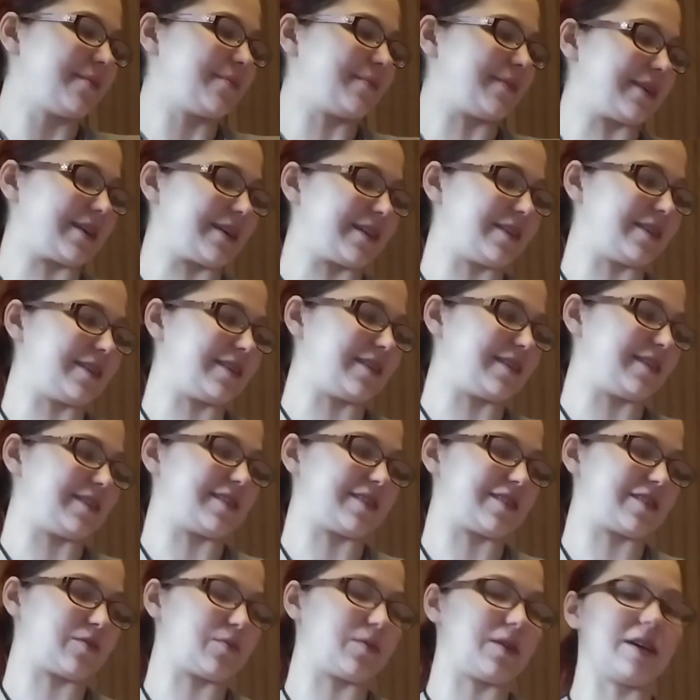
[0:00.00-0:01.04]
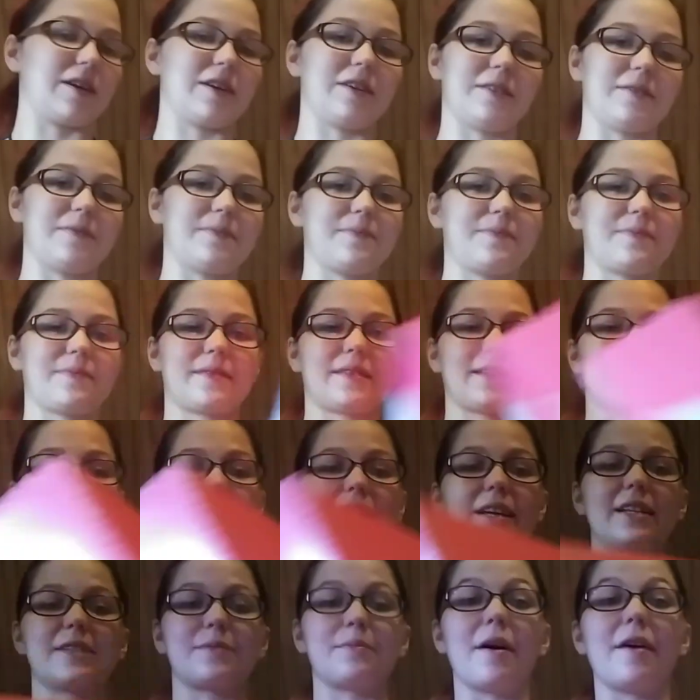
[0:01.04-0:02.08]
because, well,
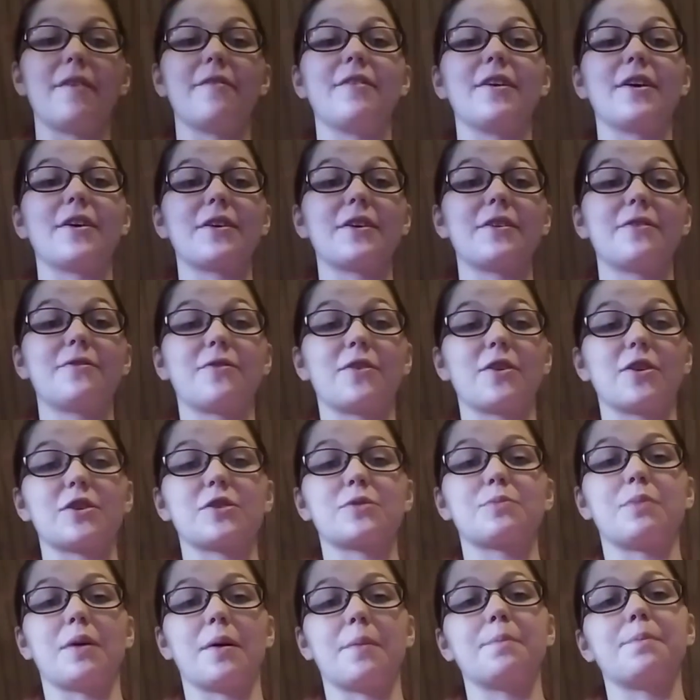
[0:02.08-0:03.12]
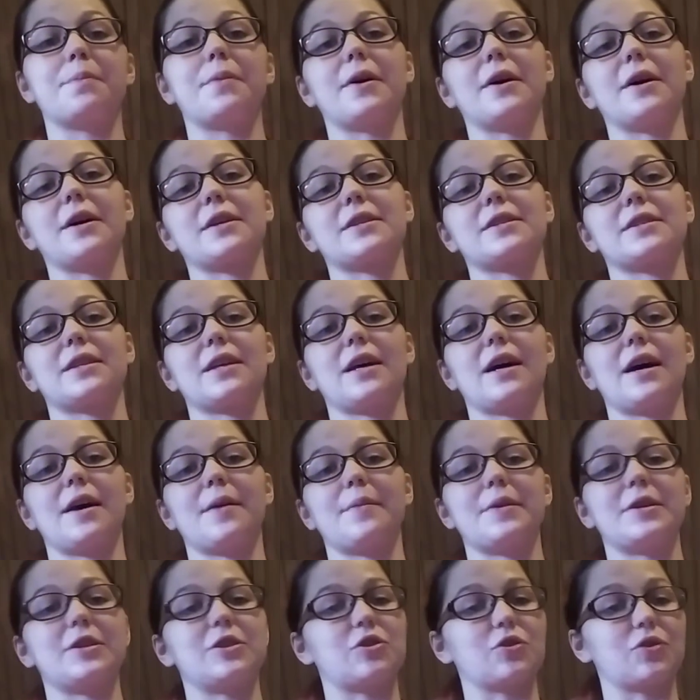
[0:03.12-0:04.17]
it's my very first bump box.
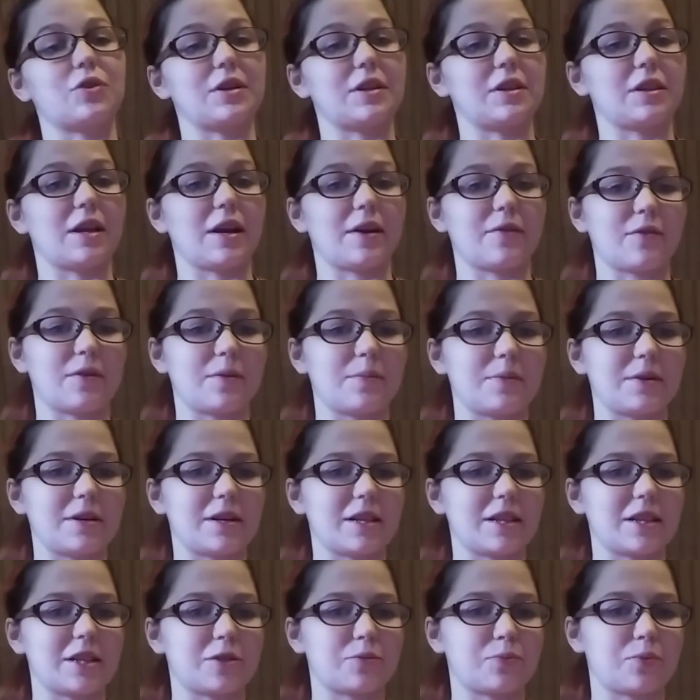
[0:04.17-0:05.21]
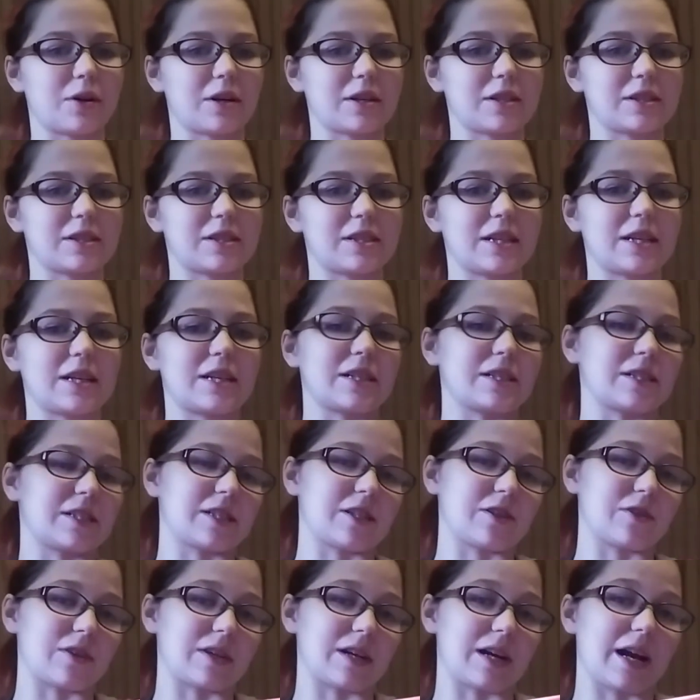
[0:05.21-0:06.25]
I'm enjoying every bit of this pregnancy,
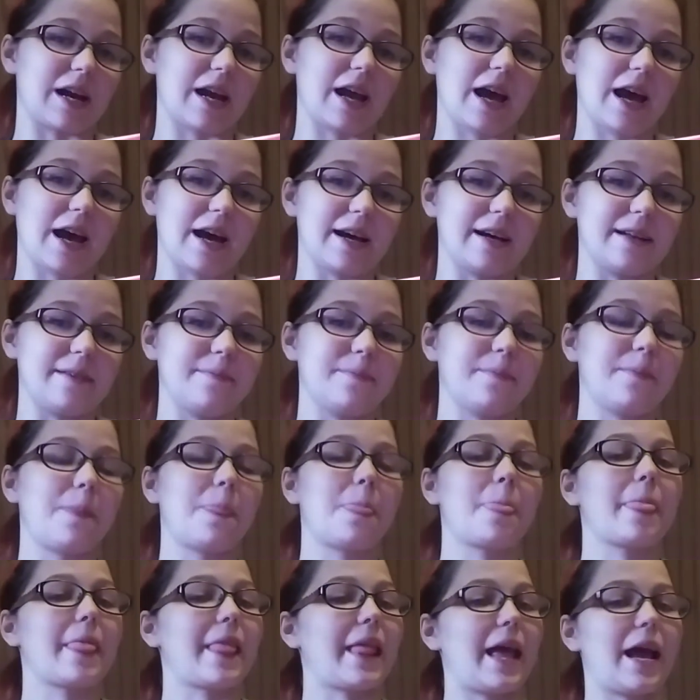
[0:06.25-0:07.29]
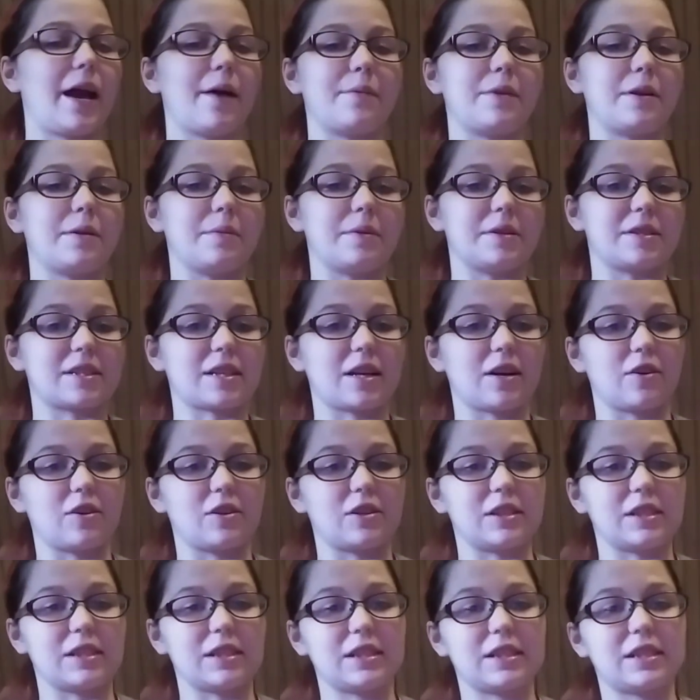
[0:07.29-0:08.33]
considering I had how many
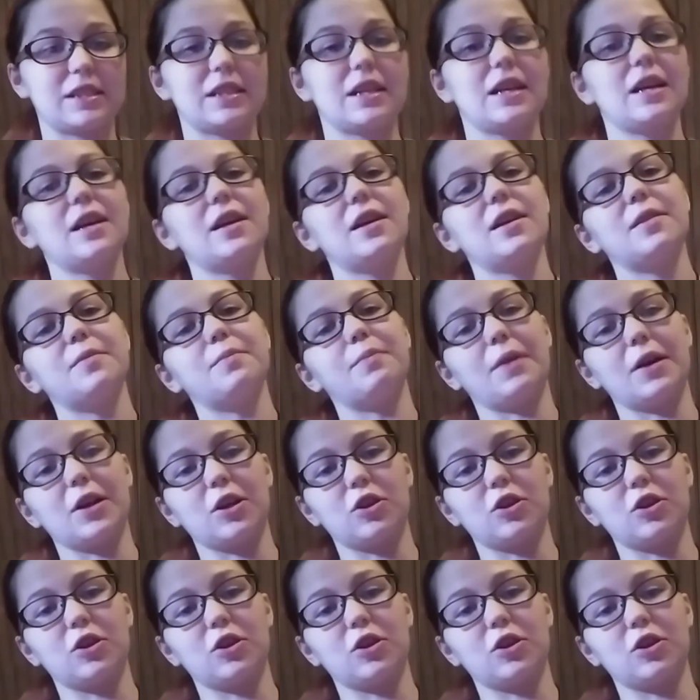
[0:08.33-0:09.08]
miscarriages. My